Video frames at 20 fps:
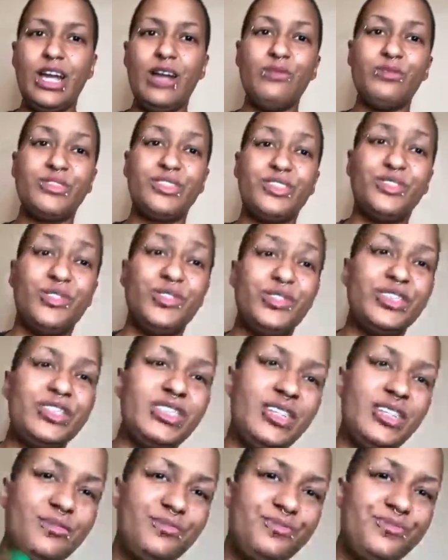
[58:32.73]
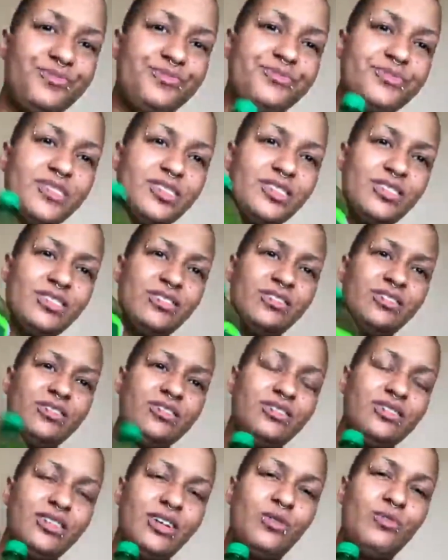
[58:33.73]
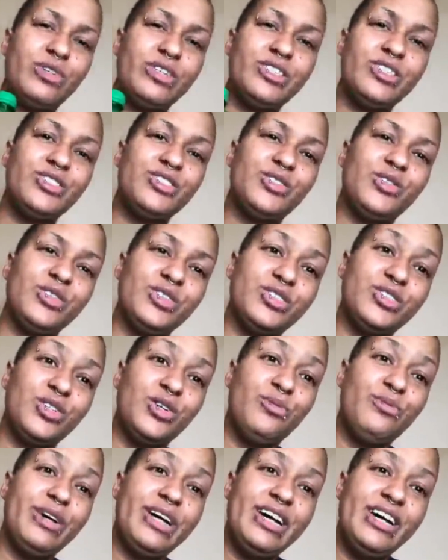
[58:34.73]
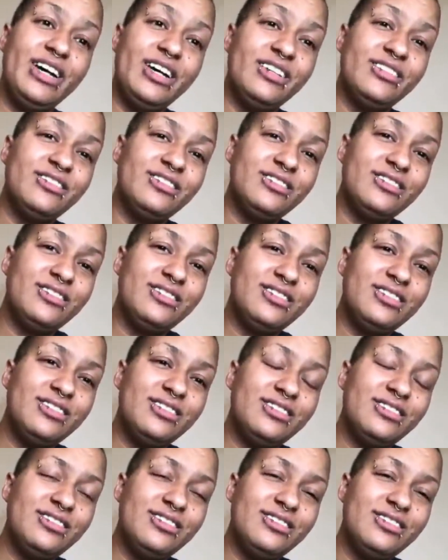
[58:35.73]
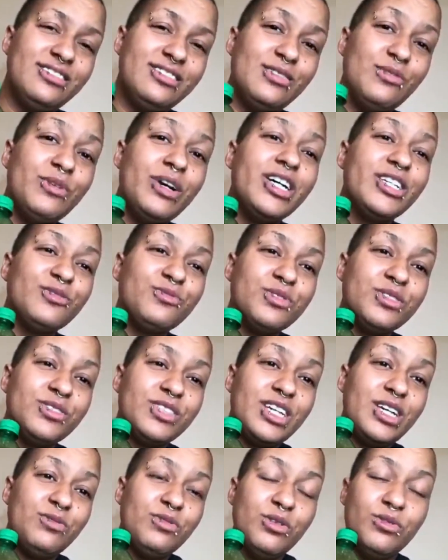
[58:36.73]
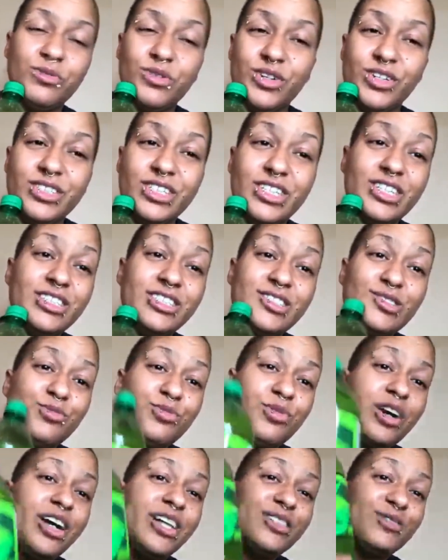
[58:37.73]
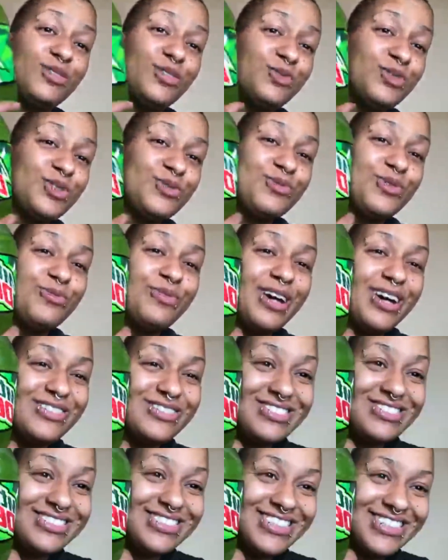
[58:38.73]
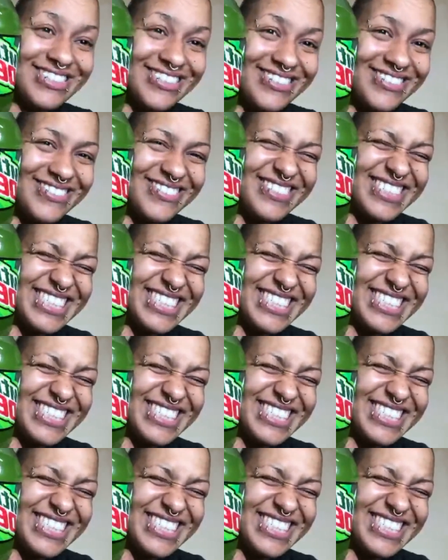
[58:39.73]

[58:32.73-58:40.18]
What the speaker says: I was thirsty. I wanted soda so bad. And then my husband came over early and surprised me with the Mountain Dew.